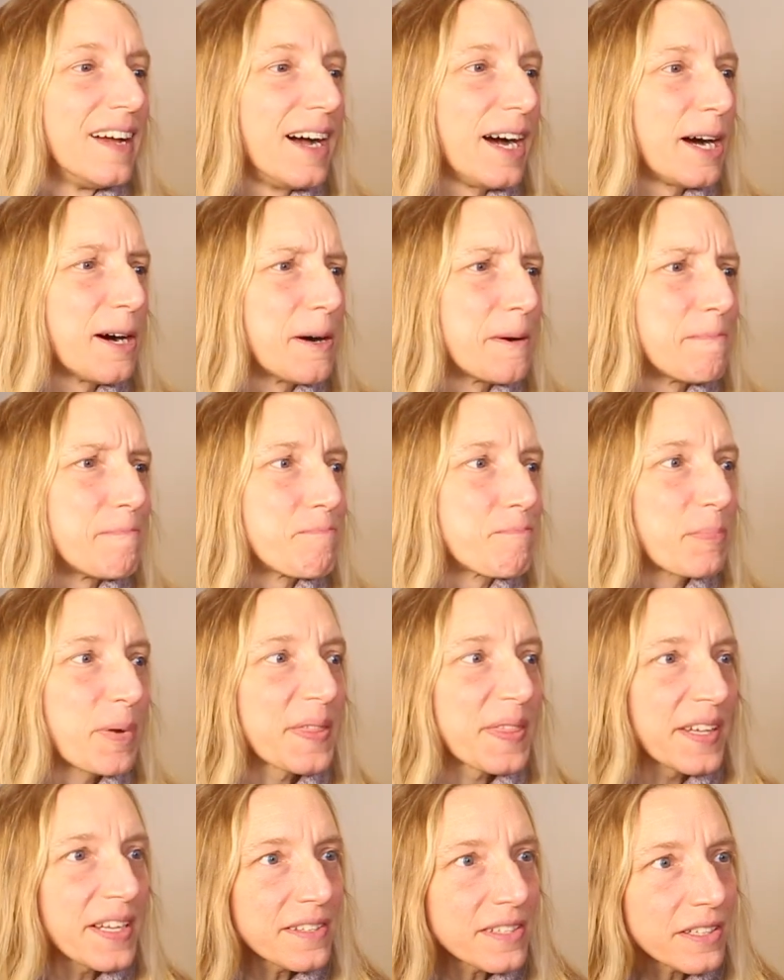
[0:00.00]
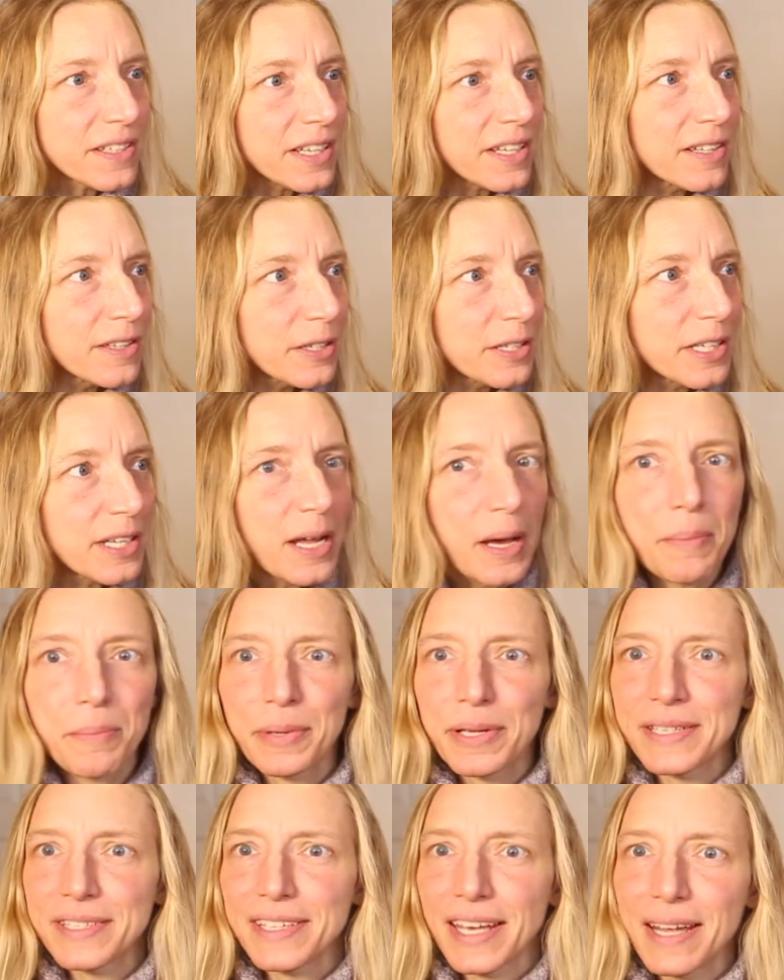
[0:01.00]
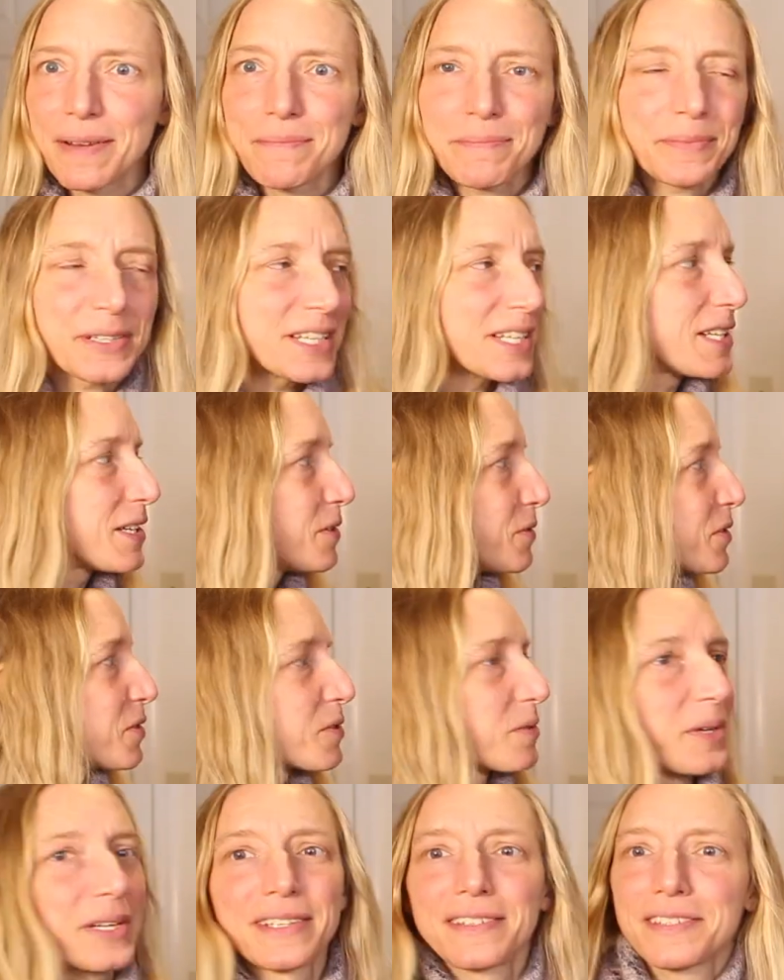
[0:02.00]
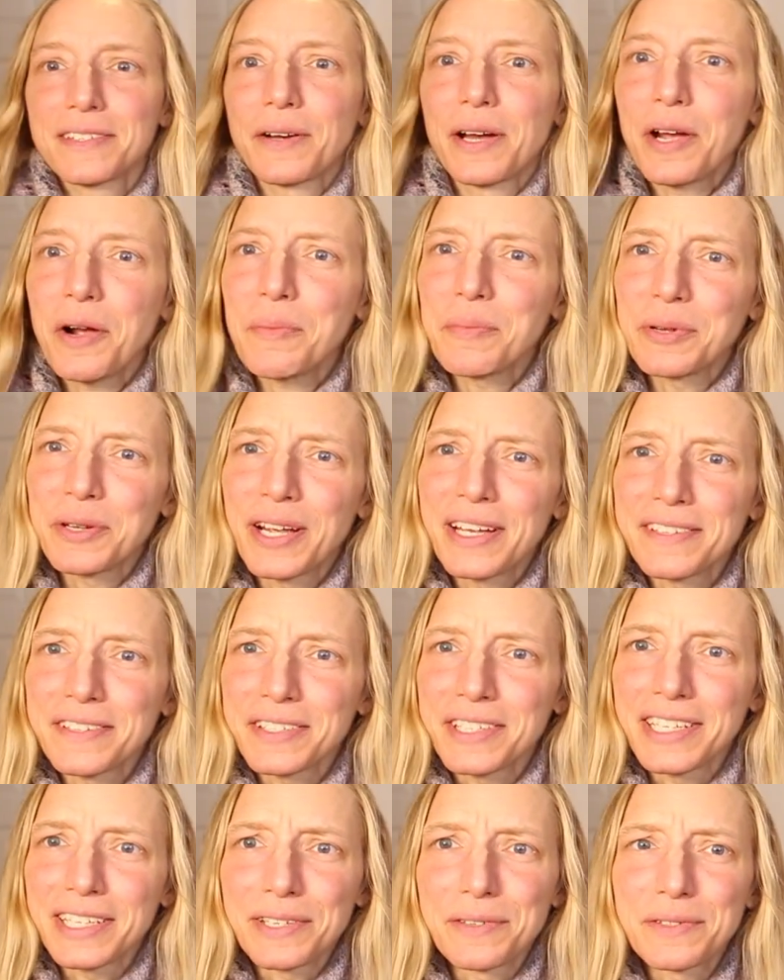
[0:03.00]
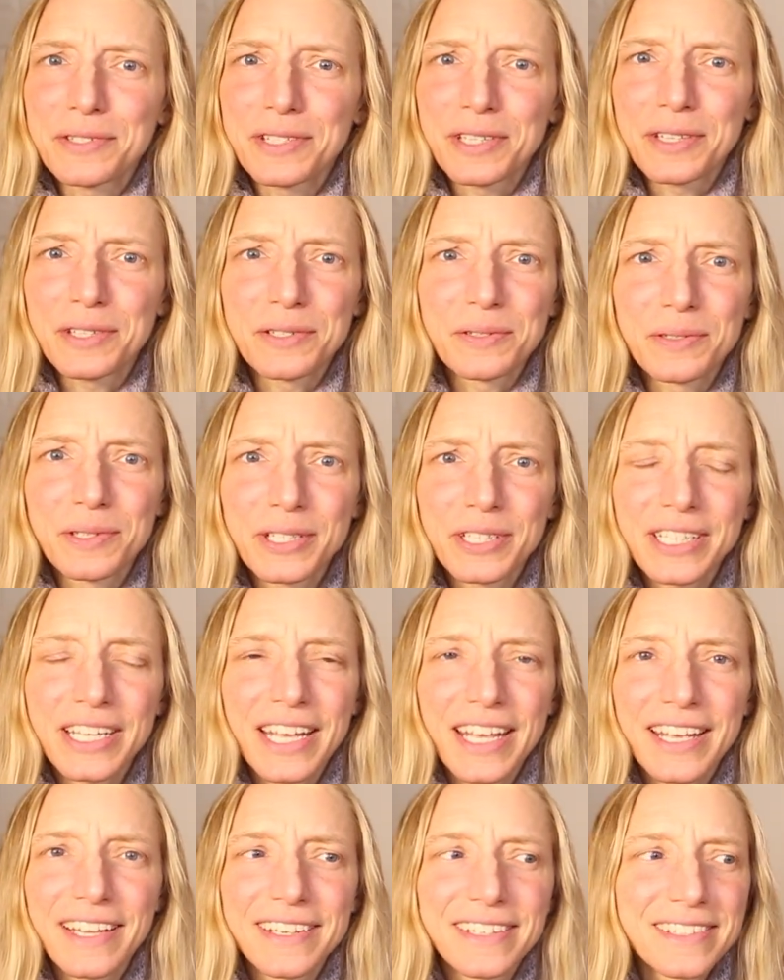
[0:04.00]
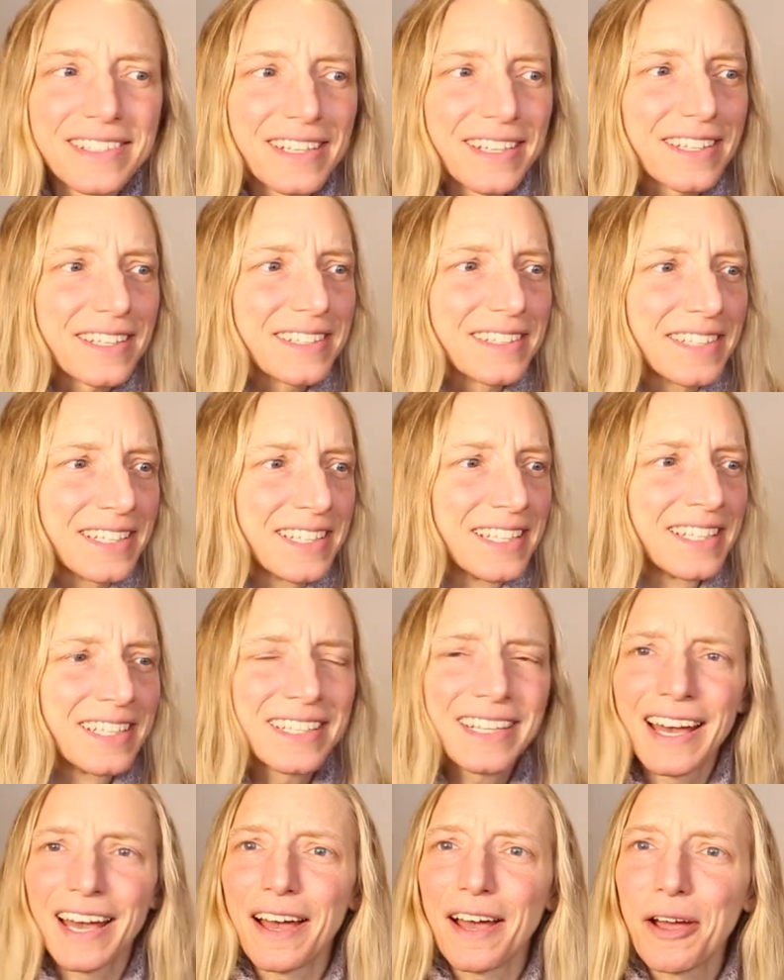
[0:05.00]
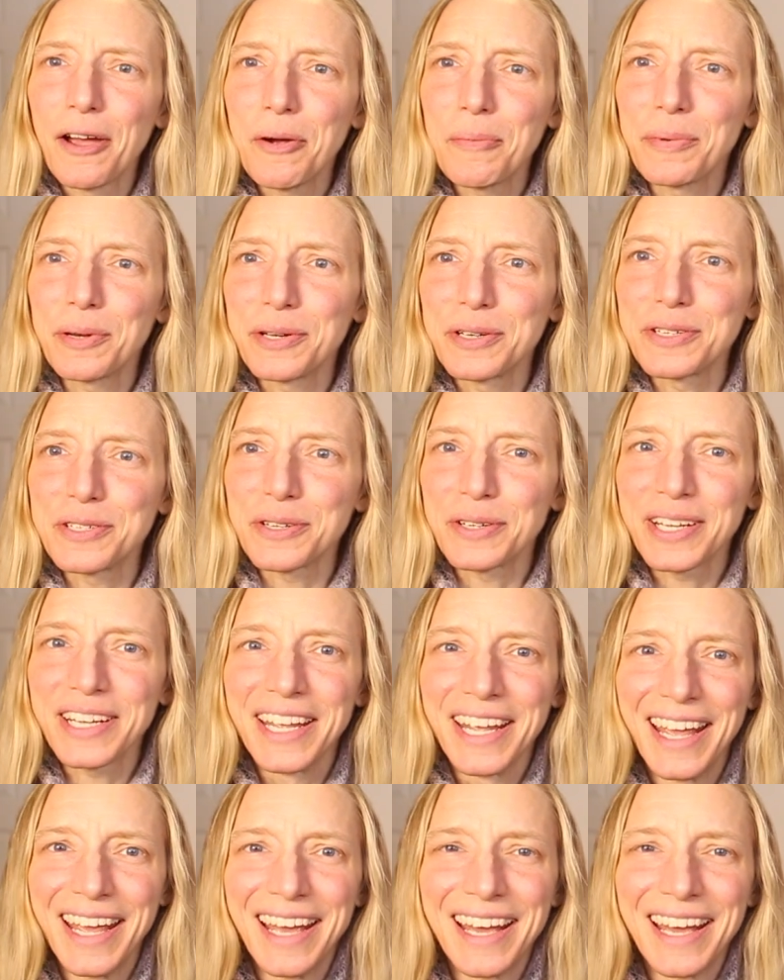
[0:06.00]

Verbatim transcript: Um, but things are kind of looking up. It's I'm getting used to it. So I hope you guys are getting used to the new look and uh, yeah, I hope you're enjoying